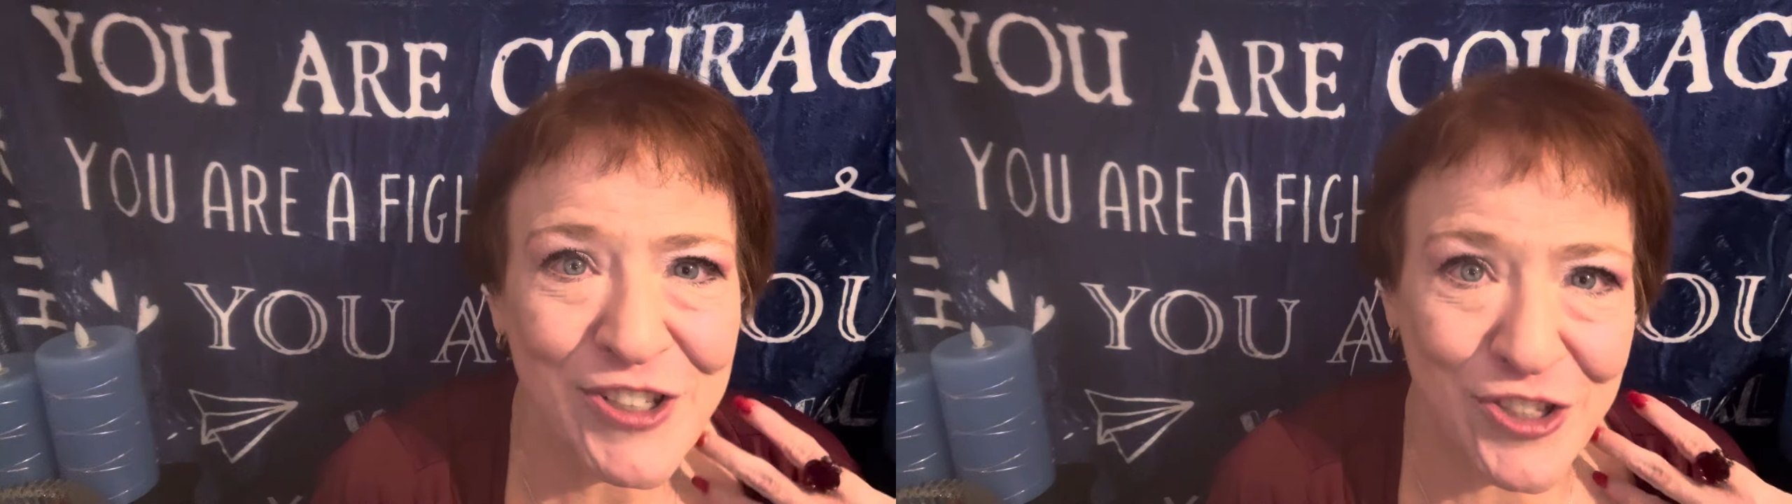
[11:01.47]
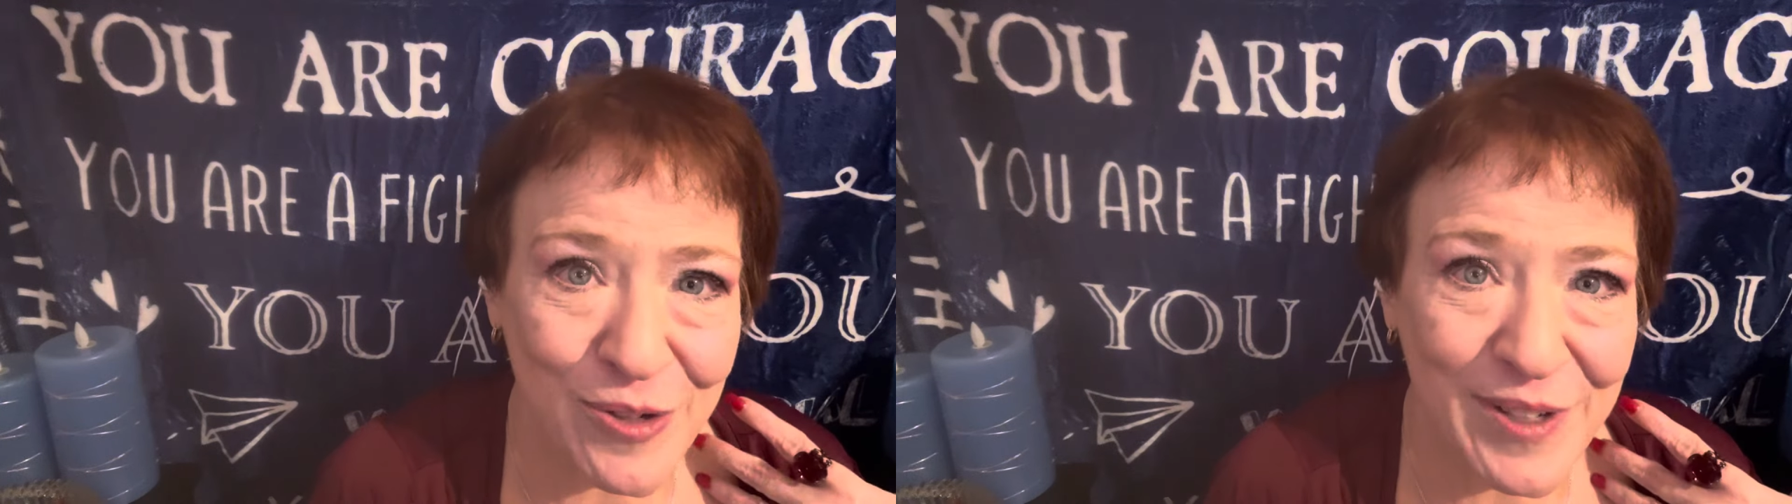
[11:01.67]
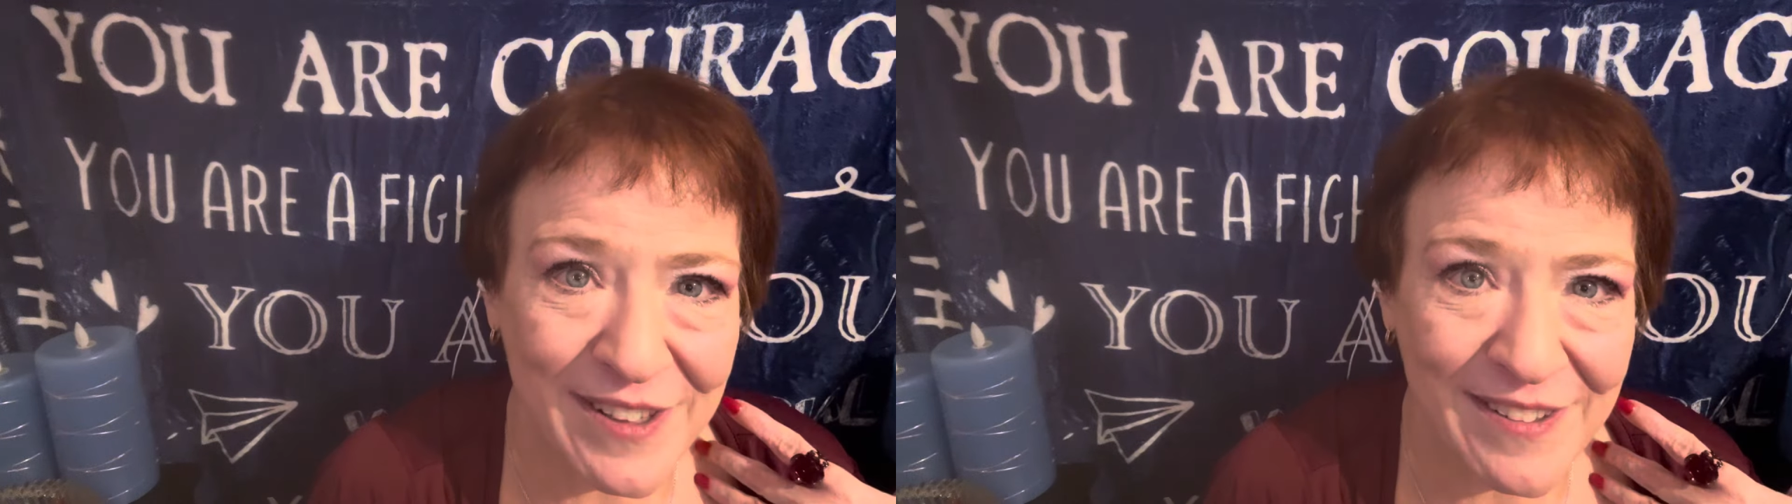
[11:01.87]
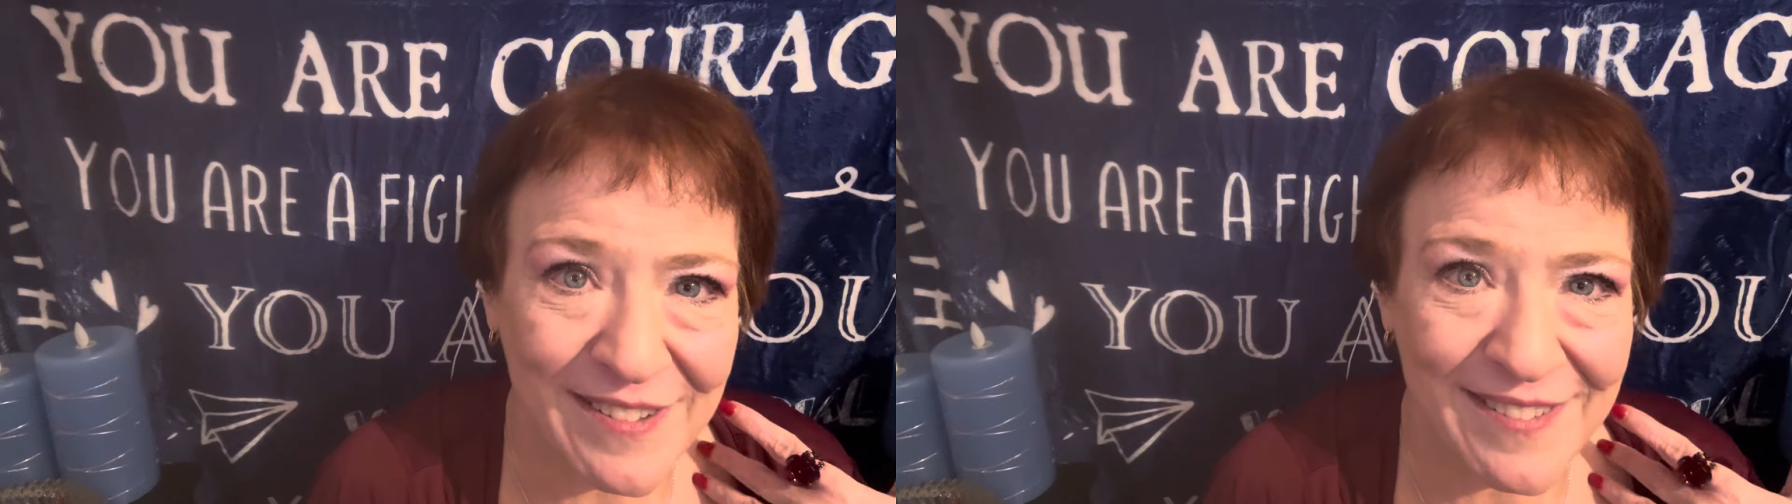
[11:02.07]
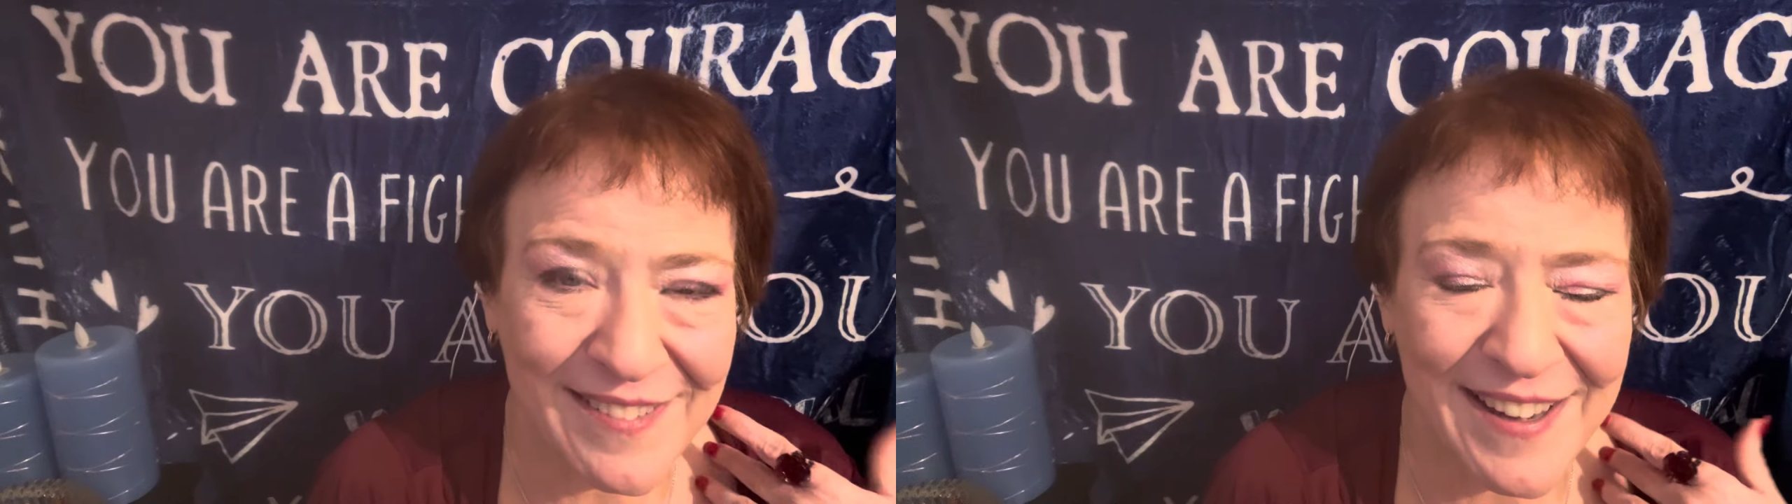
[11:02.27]
joking,
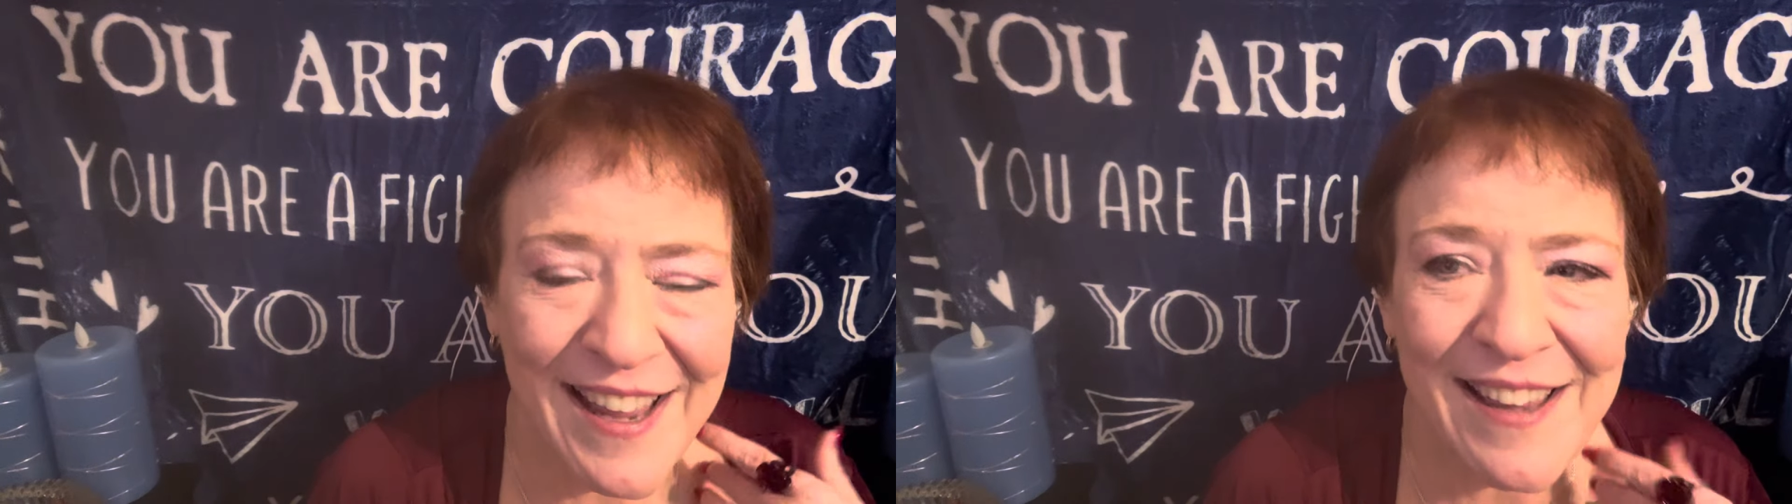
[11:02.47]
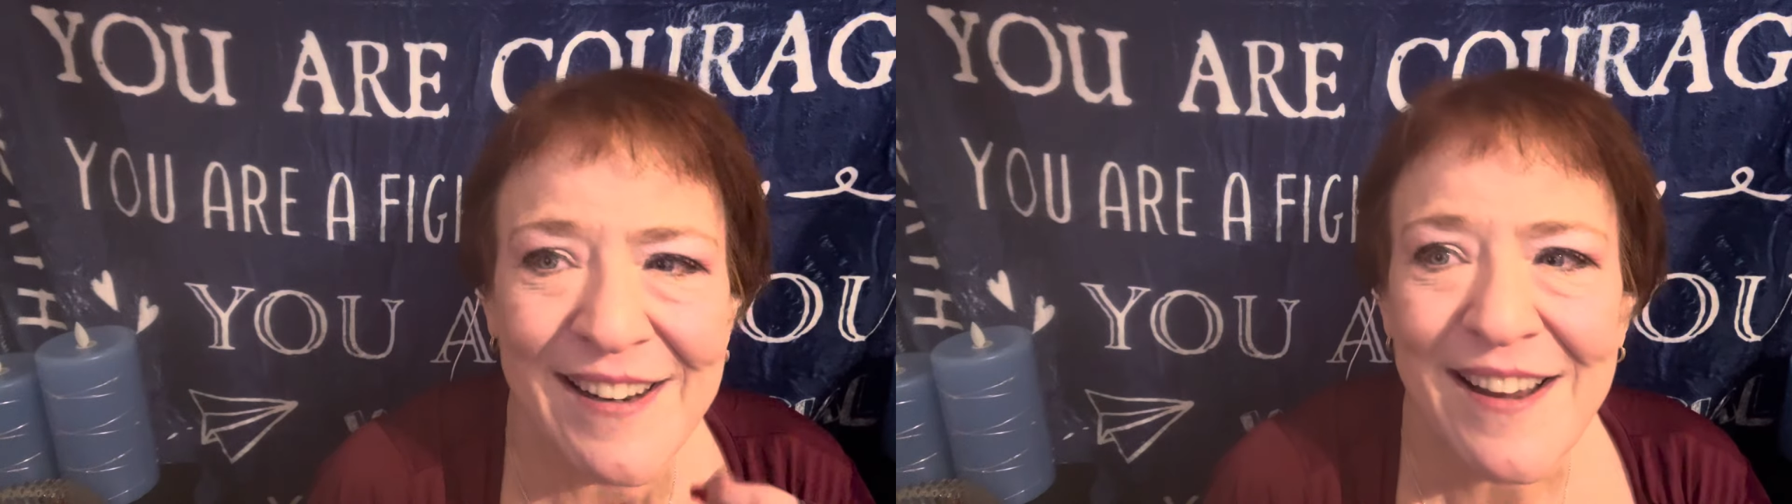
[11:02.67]
and